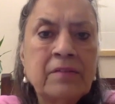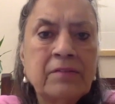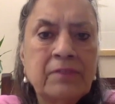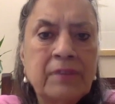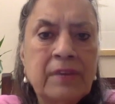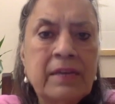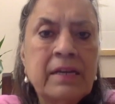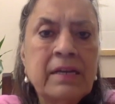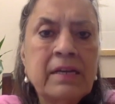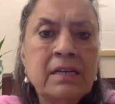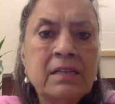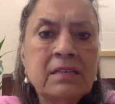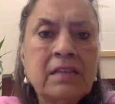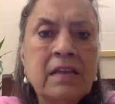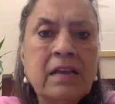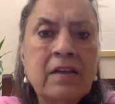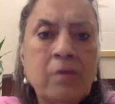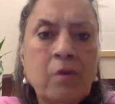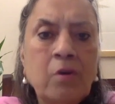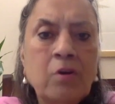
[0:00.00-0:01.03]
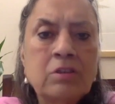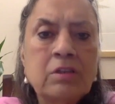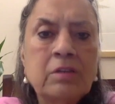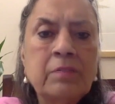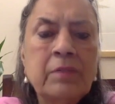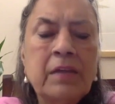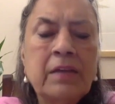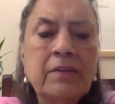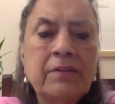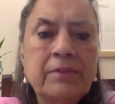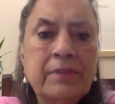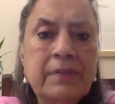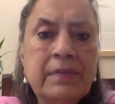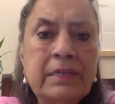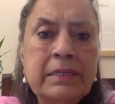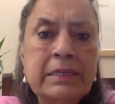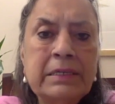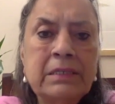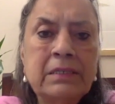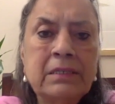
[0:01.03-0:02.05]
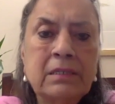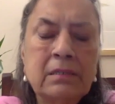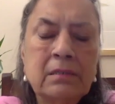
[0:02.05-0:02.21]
face, I washed my feet.